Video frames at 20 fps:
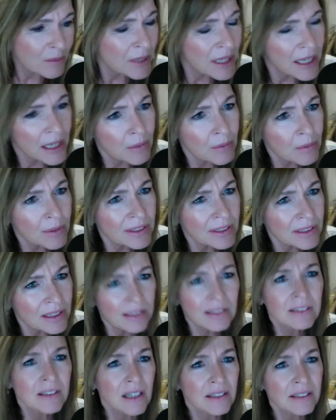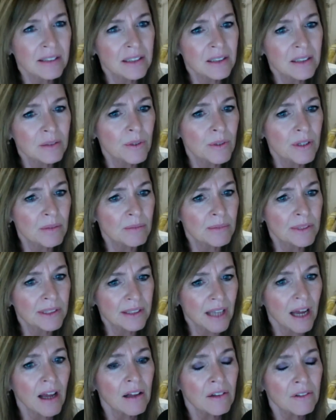He was disgusted with
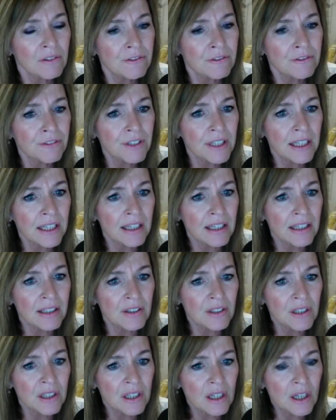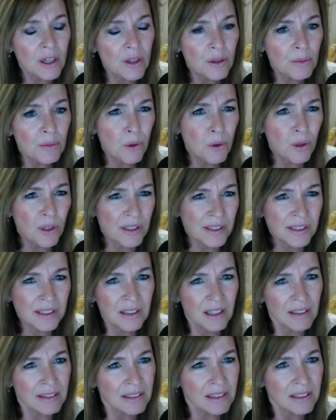himself, and the more
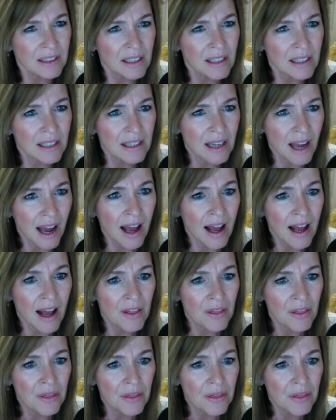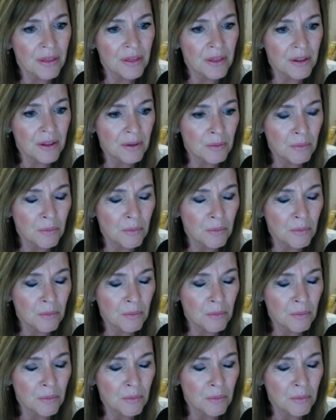disgusted he got, the